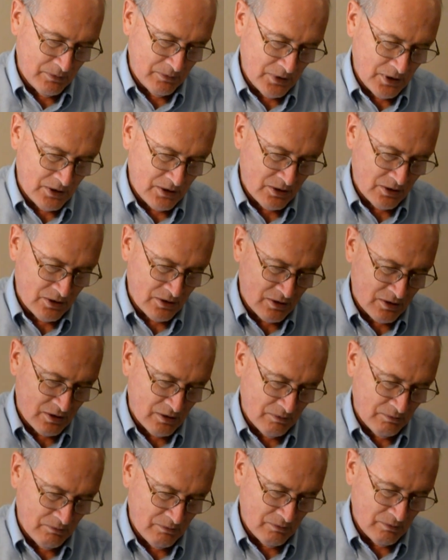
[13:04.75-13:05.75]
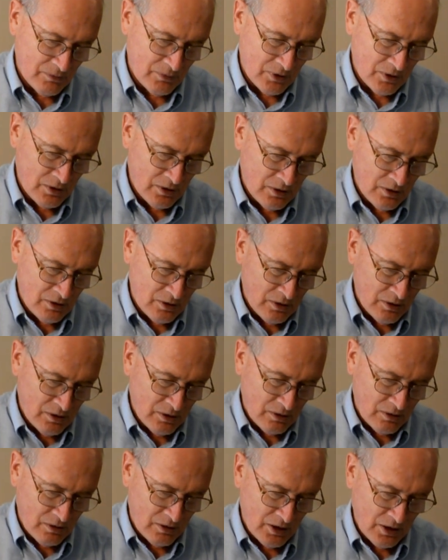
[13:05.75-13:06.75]
It's just a
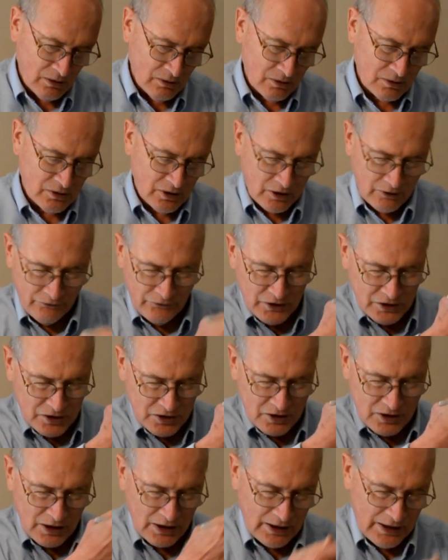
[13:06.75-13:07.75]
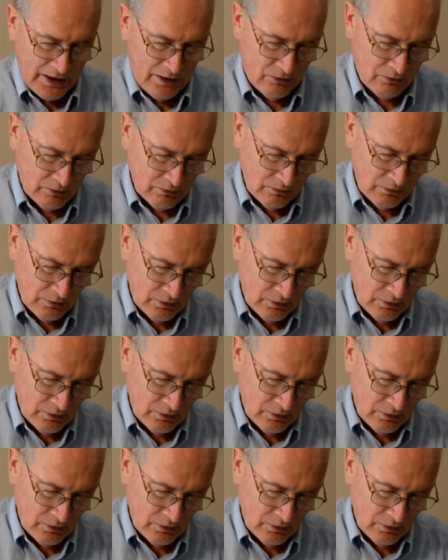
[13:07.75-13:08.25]
thing that looks like a fist sticking out